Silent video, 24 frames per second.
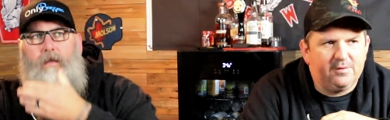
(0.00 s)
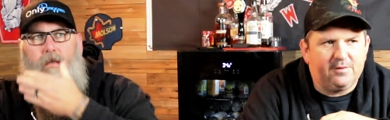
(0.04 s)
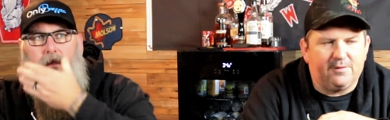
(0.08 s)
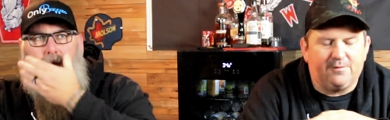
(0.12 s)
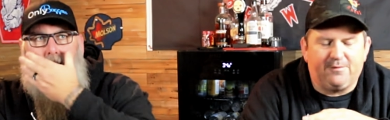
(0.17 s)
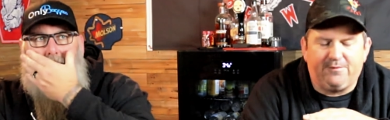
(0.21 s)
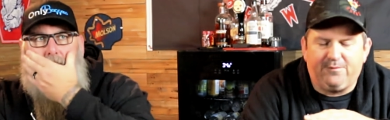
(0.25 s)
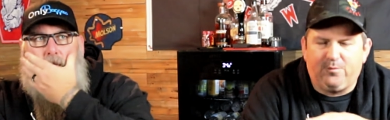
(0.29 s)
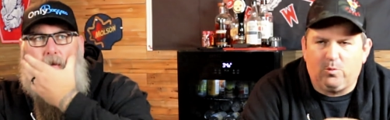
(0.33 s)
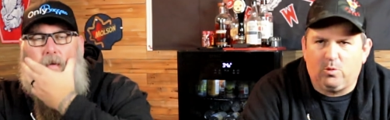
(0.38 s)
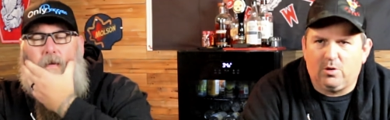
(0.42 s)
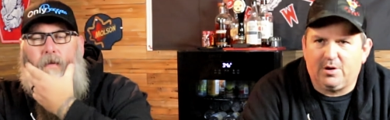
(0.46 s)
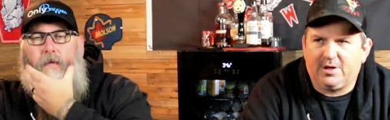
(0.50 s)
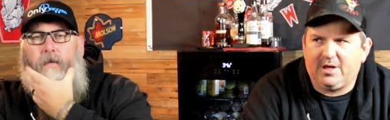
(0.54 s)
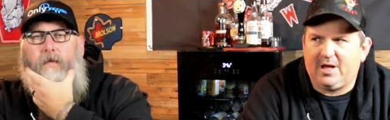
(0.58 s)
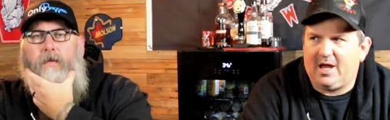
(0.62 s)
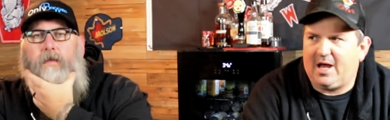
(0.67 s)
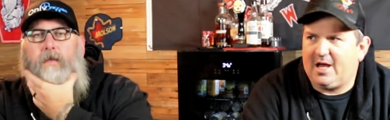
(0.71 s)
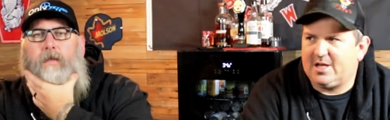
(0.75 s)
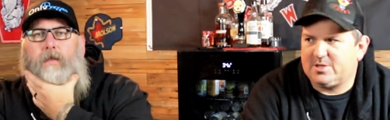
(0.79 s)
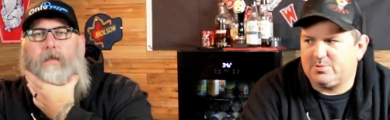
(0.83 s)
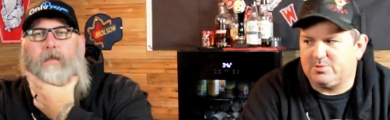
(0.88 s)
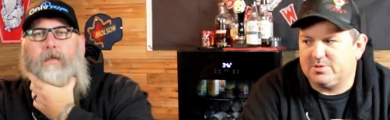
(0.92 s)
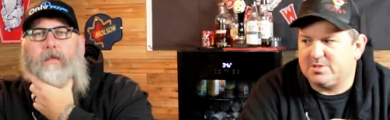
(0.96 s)
Speaker 1: the
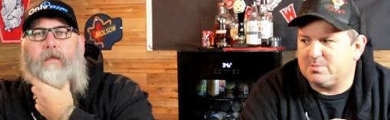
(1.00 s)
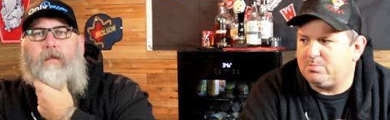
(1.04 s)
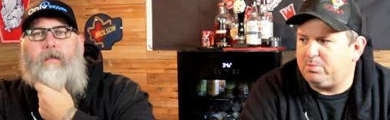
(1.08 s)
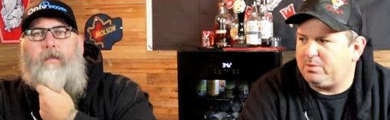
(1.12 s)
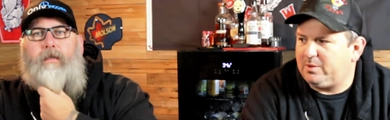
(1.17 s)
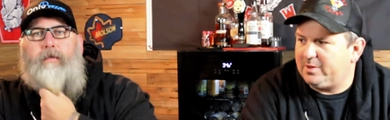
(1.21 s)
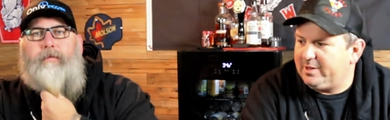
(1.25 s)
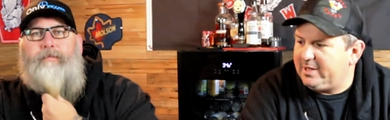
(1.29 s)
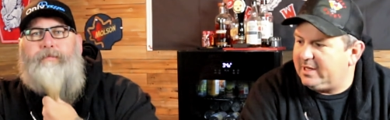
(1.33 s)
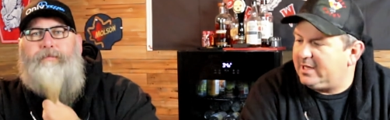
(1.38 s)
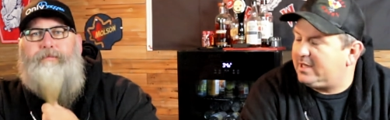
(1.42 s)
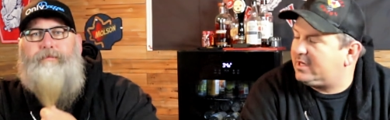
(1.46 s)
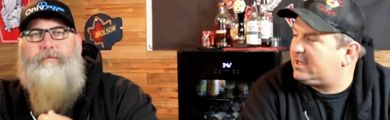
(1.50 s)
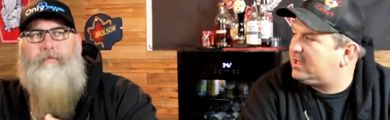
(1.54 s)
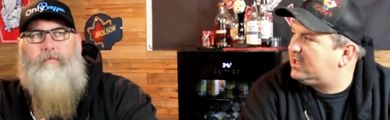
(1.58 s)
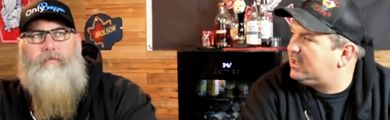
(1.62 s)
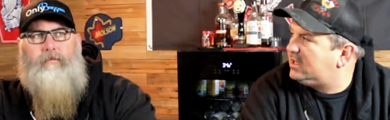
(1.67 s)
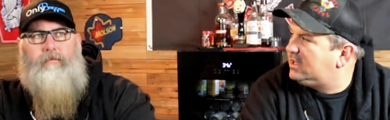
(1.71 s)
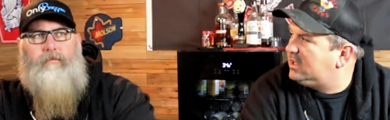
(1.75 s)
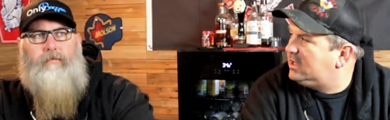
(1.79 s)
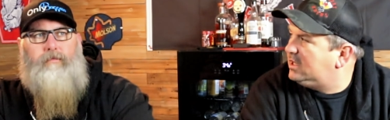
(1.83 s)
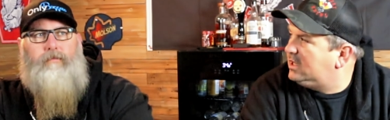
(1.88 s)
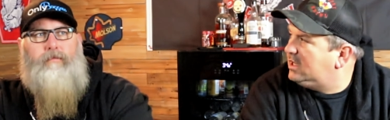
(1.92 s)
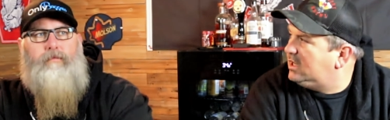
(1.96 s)
forecast was bleak.
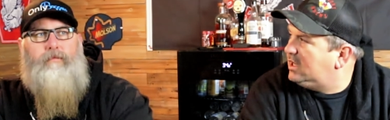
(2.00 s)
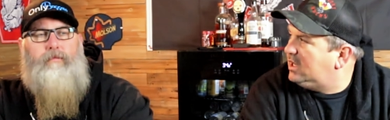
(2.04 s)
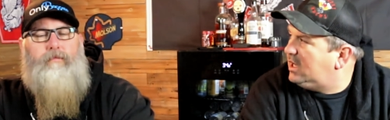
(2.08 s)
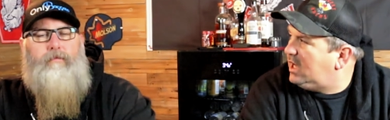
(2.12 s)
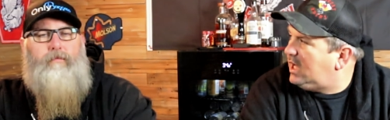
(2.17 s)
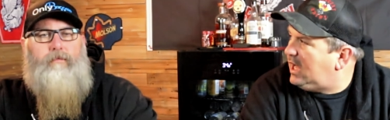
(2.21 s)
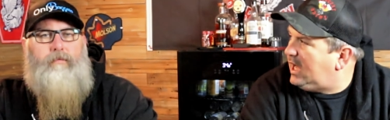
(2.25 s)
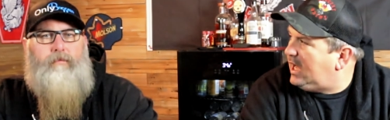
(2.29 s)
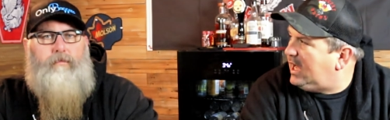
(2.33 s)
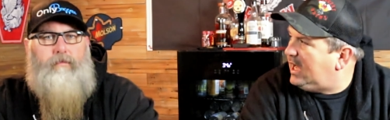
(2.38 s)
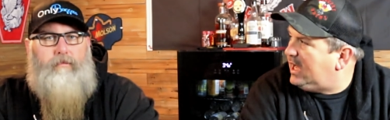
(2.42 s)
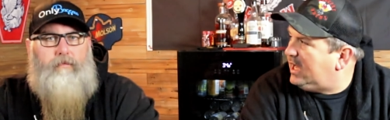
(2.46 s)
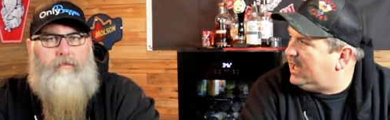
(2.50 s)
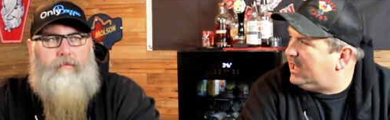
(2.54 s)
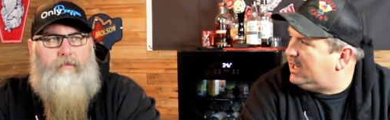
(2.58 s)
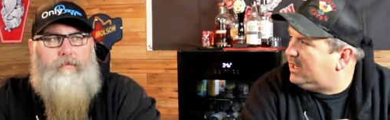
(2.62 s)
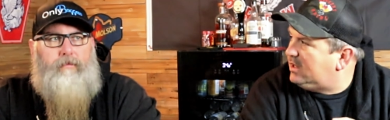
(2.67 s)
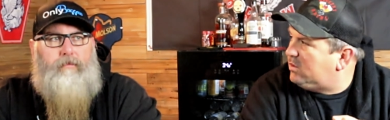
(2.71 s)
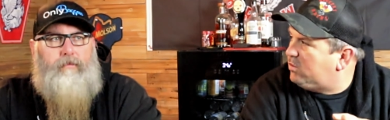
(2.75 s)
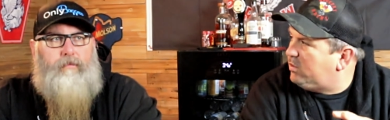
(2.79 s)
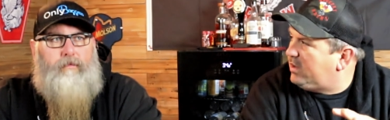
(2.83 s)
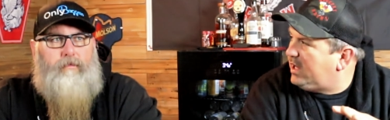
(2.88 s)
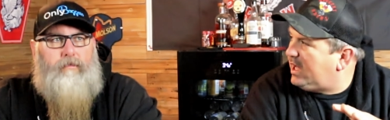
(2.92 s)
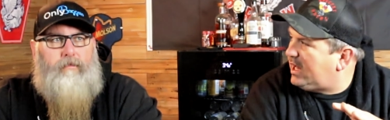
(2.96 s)

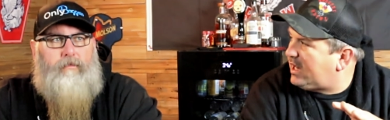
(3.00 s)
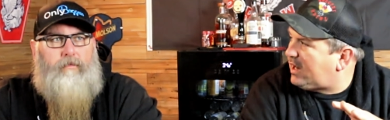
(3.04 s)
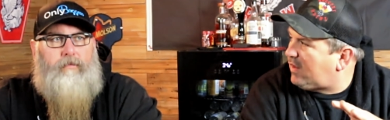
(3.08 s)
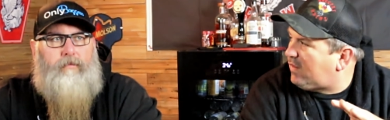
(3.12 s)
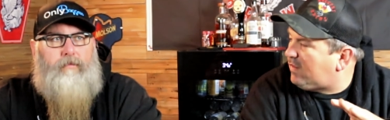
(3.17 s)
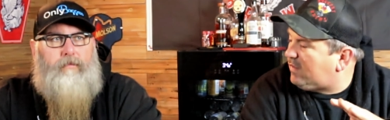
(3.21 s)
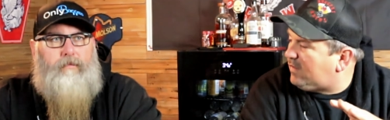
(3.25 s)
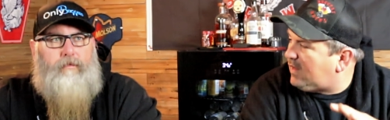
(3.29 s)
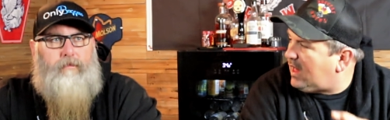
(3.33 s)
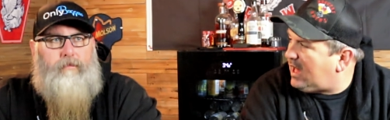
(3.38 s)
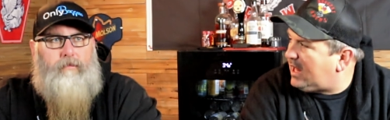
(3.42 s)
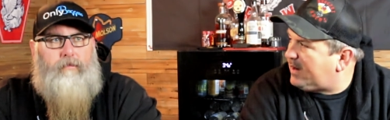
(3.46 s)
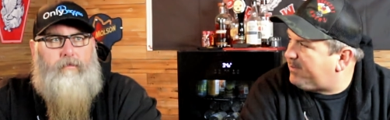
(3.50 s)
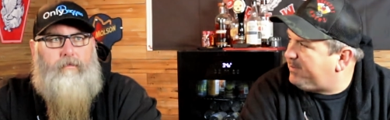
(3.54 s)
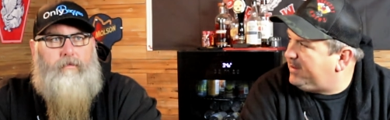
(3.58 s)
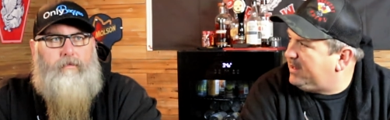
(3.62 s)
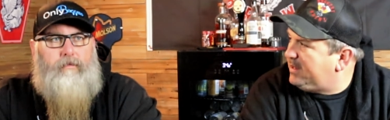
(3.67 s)
And we had a lot of